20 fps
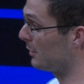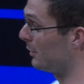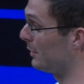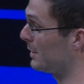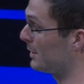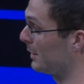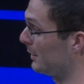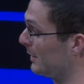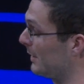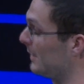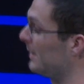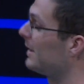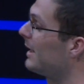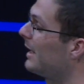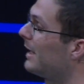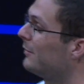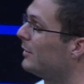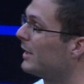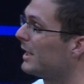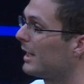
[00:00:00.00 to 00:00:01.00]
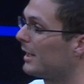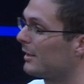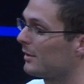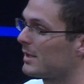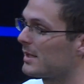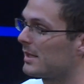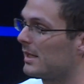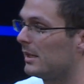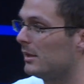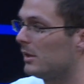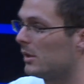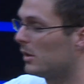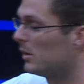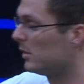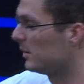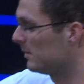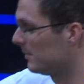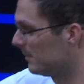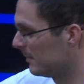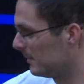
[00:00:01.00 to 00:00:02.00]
horizontal. And Ricardo said, no,